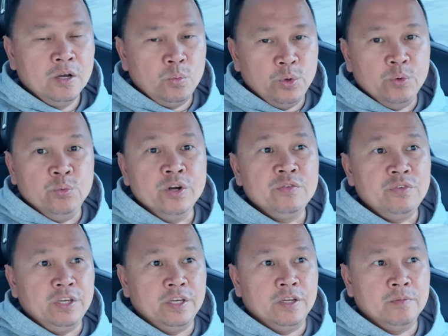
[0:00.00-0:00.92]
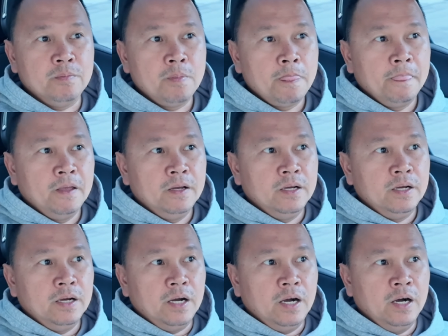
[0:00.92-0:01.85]
With Rivian,
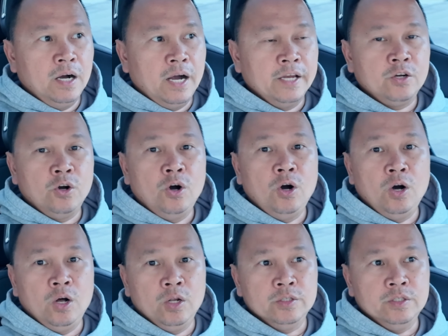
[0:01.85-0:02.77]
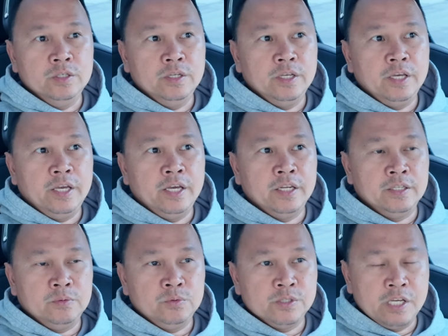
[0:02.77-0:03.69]
I called
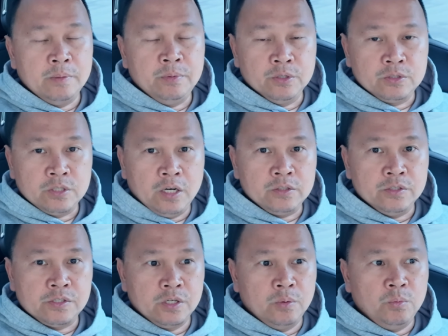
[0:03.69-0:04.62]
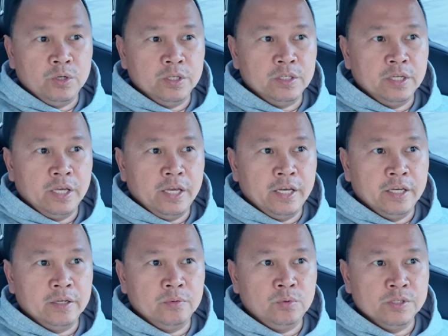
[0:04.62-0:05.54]
and was able to talk to someone
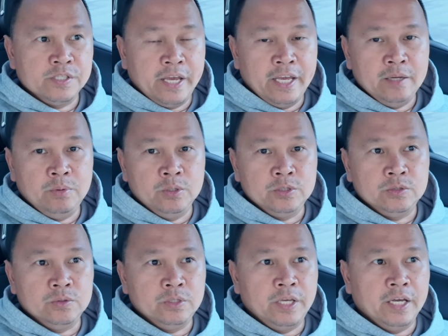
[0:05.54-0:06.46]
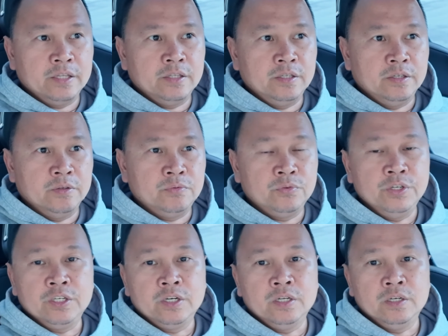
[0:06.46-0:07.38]
and was able to get the free
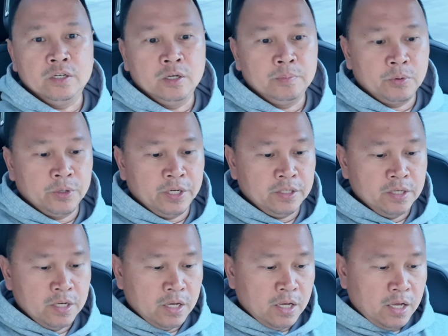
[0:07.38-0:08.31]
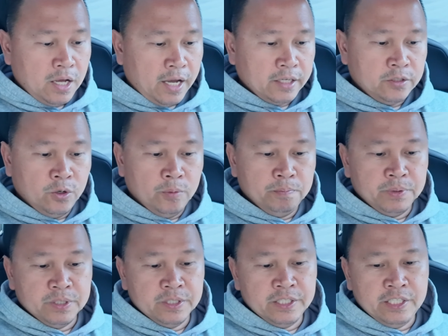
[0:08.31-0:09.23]
color upgrade. I don't
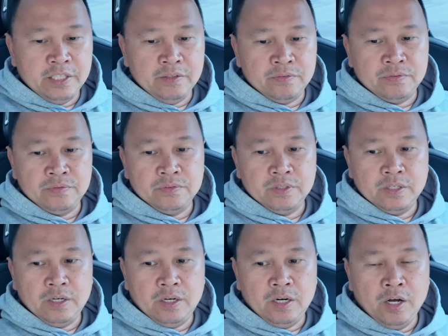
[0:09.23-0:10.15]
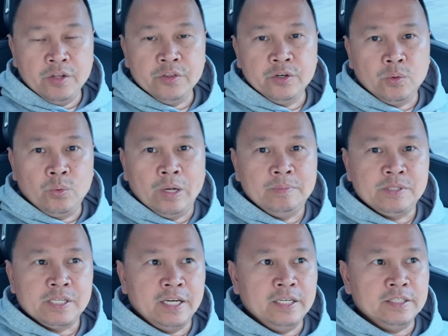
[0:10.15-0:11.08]
believe on their
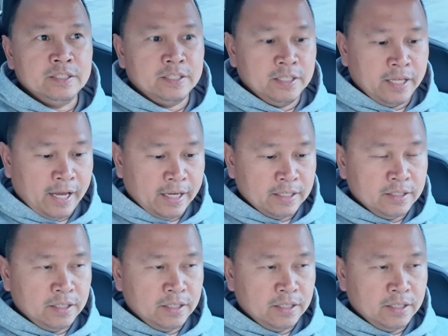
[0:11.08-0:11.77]
website that